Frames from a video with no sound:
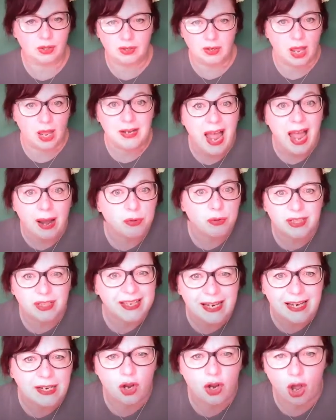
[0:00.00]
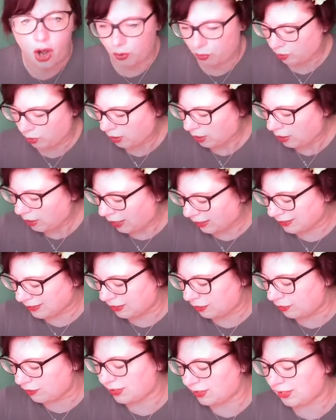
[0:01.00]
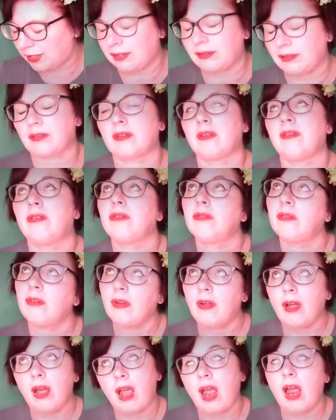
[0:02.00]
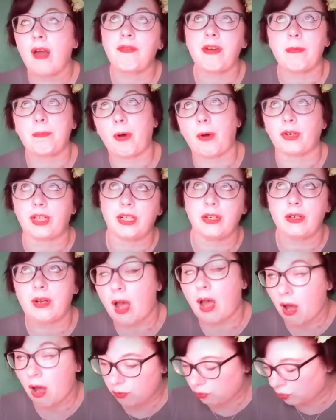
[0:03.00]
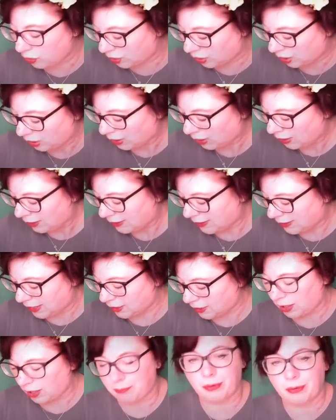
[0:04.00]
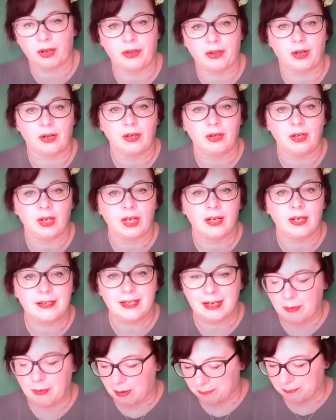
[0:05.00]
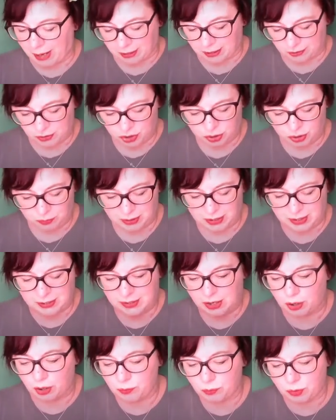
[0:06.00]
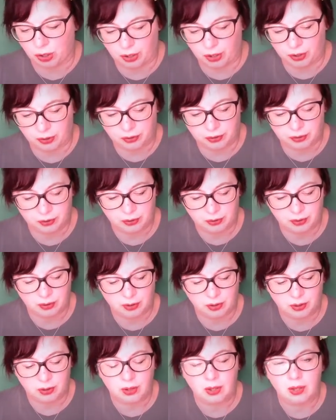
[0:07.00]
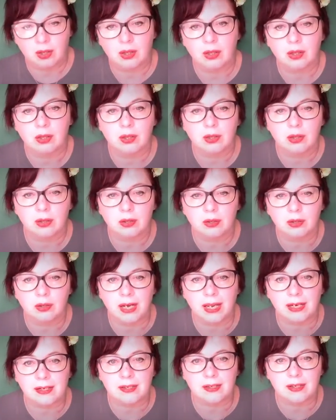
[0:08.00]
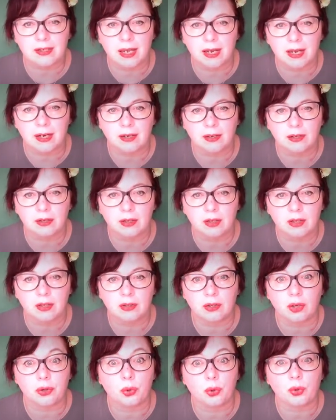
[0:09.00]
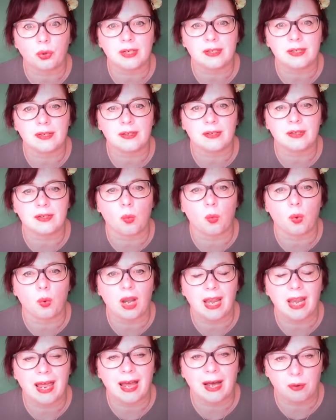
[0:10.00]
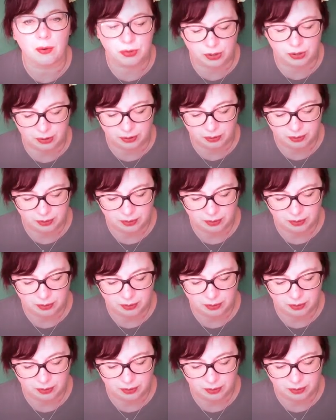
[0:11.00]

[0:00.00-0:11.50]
And how does he know? Asked Lucy. Everybody knows, said her brother, and he went back to doing his homework. The next day, the noises were louder.